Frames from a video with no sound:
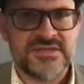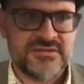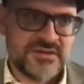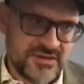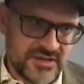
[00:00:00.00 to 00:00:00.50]
So
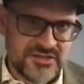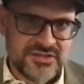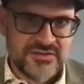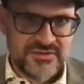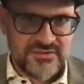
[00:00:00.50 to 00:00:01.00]
the
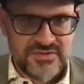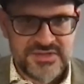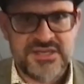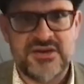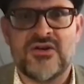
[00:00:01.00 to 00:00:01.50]
connection through the
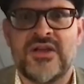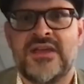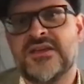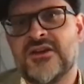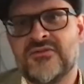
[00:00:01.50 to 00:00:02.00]
CRA
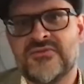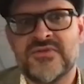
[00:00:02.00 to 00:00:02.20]
account